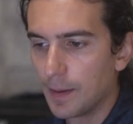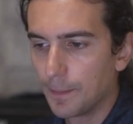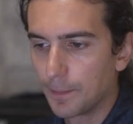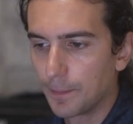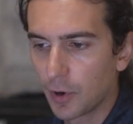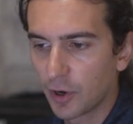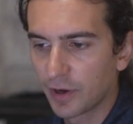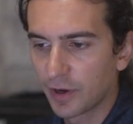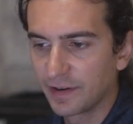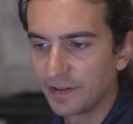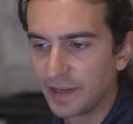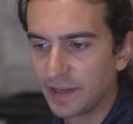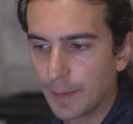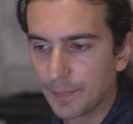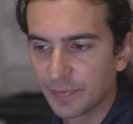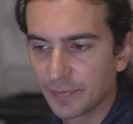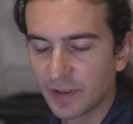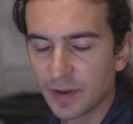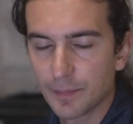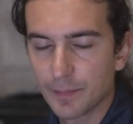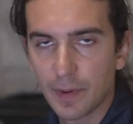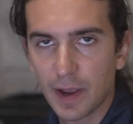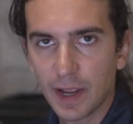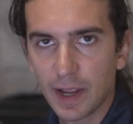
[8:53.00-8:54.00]
market
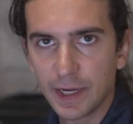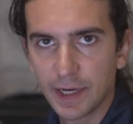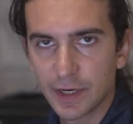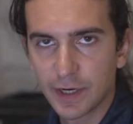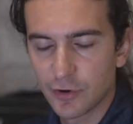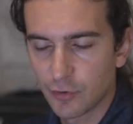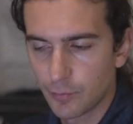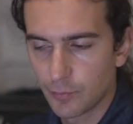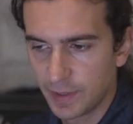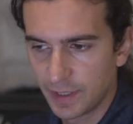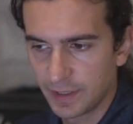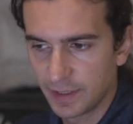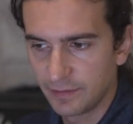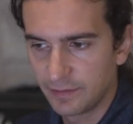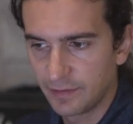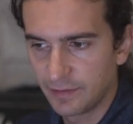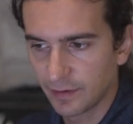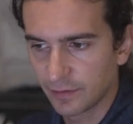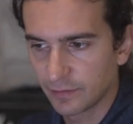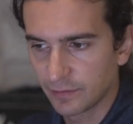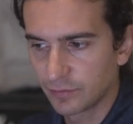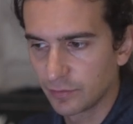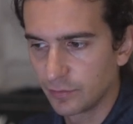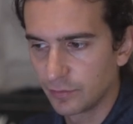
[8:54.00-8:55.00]
depth combined increment and
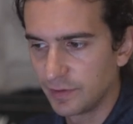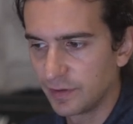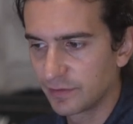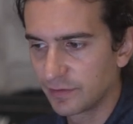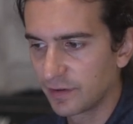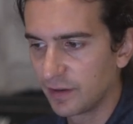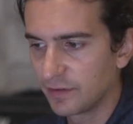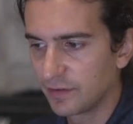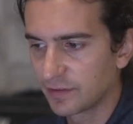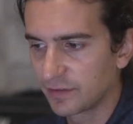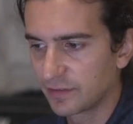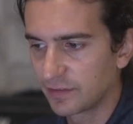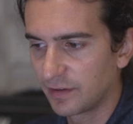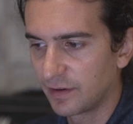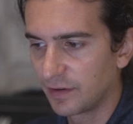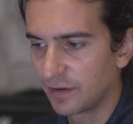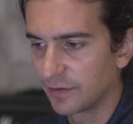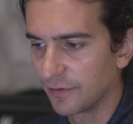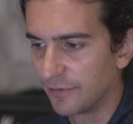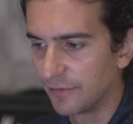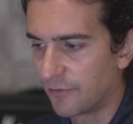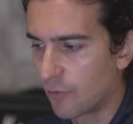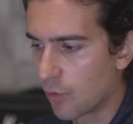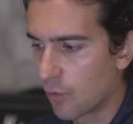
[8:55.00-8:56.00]
ticks. So in this case, I set it
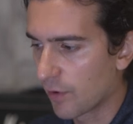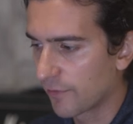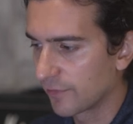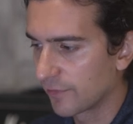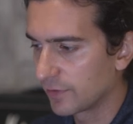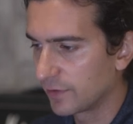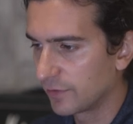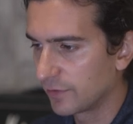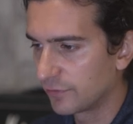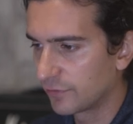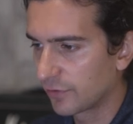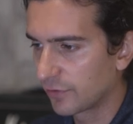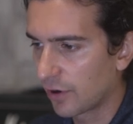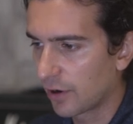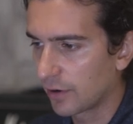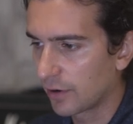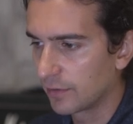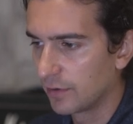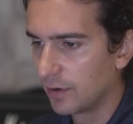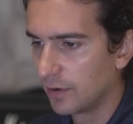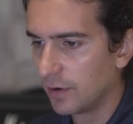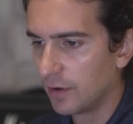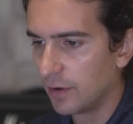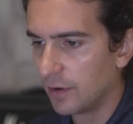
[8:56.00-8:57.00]
to 4 for this
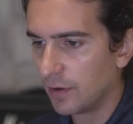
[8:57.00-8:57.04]
chart.